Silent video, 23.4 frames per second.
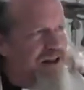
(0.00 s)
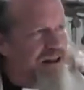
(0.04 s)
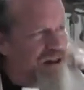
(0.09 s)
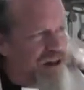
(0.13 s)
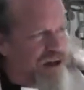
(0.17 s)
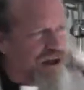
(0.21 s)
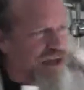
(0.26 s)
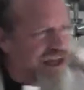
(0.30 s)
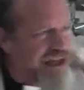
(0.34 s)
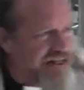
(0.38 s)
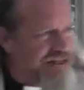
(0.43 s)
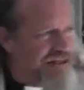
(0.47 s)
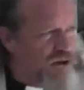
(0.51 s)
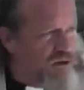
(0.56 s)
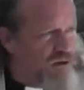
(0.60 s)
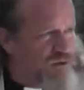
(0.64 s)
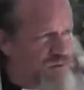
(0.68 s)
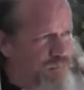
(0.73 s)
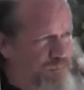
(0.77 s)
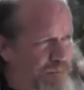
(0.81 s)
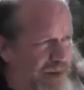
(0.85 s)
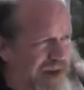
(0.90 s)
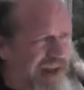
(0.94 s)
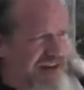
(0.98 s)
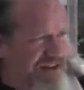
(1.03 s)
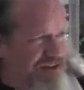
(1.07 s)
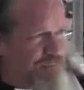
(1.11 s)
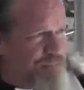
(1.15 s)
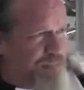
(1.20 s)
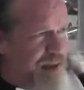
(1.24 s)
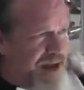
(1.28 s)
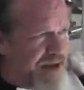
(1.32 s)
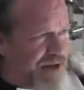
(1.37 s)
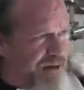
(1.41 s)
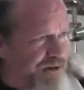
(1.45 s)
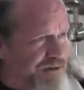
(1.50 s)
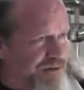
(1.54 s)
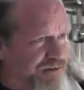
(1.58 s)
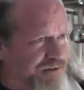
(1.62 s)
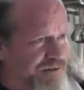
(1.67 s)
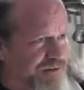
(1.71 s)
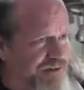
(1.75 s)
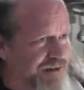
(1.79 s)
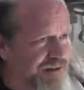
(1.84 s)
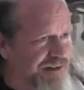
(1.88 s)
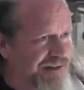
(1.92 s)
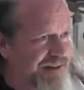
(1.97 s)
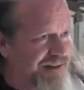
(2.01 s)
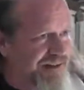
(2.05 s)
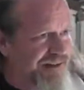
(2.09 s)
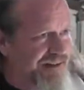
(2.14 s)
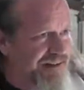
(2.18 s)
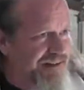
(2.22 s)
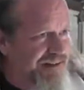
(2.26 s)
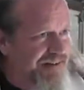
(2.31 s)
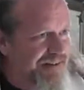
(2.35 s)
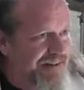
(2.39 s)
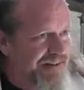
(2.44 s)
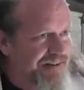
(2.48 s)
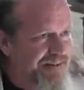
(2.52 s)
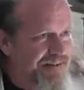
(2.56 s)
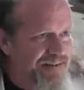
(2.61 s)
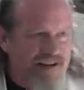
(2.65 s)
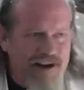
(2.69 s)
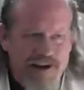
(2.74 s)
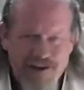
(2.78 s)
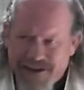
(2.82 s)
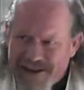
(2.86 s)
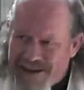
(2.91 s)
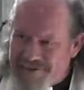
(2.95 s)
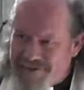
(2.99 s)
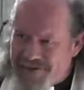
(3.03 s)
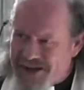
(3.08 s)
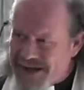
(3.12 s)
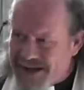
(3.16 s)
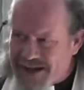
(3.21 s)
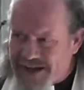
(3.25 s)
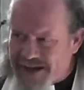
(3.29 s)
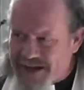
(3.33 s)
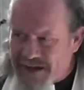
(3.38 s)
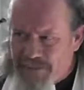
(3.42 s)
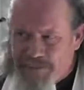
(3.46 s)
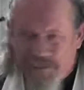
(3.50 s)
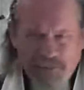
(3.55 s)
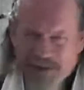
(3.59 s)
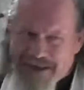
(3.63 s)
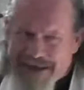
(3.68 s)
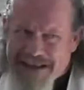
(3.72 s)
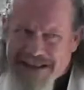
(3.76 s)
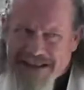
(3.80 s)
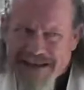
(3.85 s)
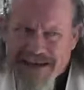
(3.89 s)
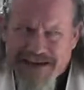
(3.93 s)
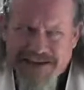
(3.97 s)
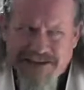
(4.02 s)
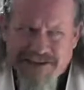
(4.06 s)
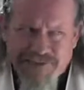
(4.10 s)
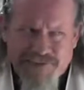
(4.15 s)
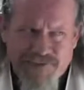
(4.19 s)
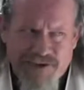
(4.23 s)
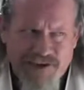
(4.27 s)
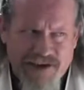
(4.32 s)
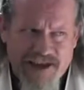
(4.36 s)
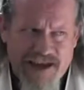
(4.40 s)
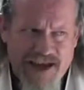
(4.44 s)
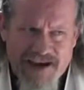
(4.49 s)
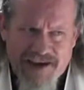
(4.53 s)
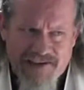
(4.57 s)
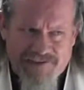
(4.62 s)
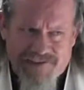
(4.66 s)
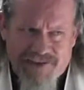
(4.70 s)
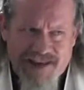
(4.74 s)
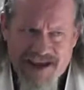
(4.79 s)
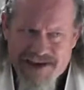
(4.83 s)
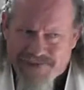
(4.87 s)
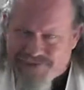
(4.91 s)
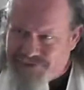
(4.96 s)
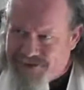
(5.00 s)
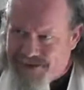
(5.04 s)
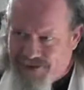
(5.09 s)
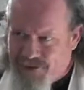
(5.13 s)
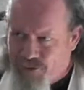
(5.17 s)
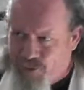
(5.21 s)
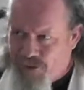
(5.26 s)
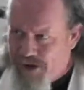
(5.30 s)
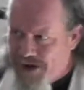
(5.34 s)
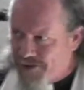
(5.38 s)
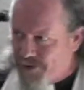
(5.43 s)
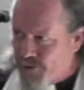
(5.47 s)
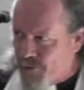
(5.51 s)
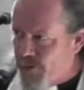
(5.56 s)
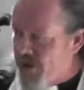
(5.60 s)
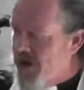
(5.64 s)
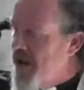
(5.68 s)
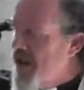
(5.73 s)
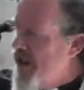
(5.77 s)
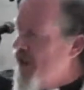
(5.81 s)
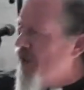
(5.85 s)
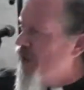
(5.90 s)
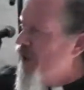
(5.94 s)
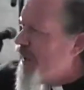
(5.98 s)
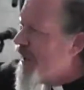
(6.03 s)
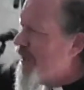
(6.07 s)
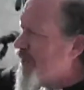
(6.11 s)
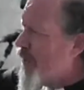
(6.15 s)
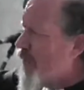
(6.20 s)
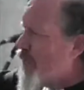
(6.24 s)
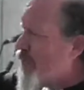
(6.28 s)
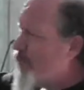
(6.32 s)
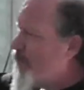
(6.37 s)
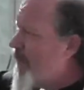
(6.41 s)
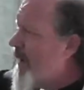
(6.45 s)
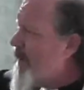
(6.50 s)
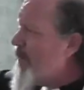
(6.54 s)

look at those peacemakers. They're living a completely different kind of life than the way of the world. Look at those